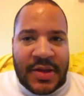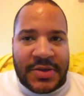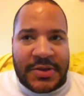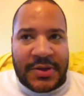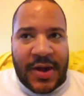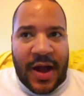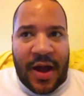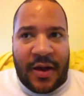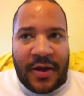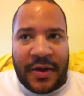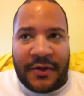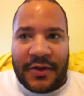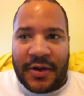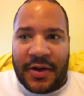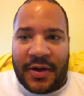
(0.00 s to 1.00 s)
So now,
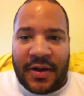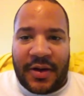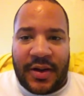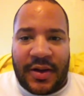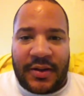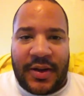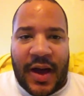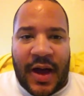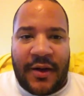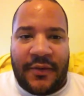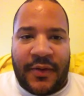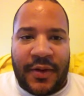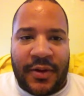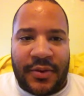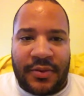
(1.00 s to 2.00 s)
if you're an
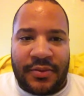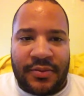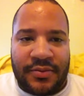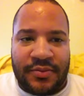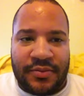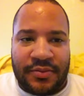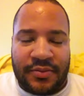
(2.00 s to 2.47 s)
iPhone